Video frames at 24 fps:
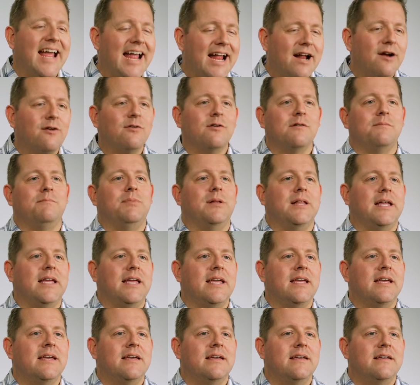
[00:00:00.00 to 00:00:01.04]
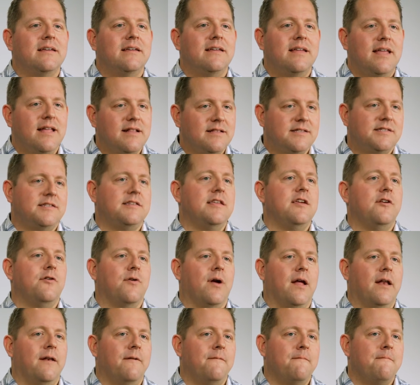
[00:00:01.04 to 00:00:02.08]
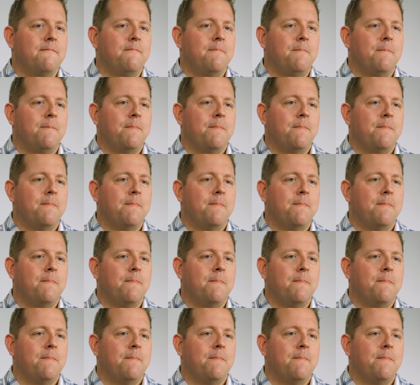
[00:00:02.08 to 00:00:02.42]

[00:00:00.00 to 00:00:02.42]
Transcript: terribly in secret.